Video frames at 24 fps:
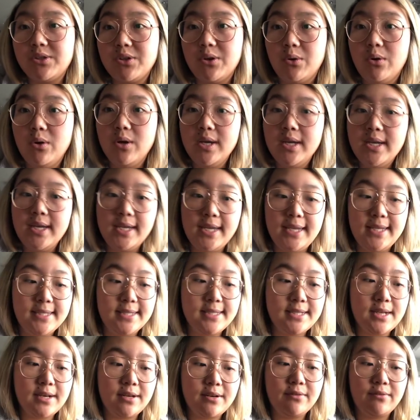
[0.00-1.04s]
So
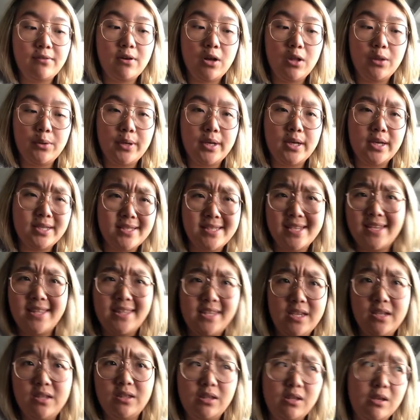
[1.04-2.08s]
instead of following, because I
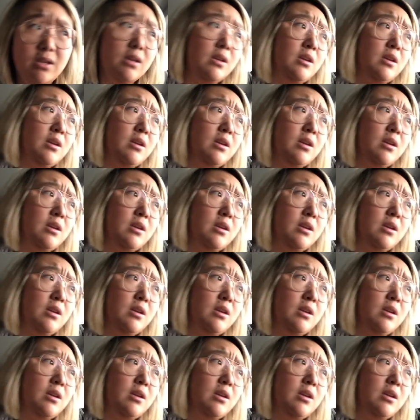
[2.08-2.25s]
think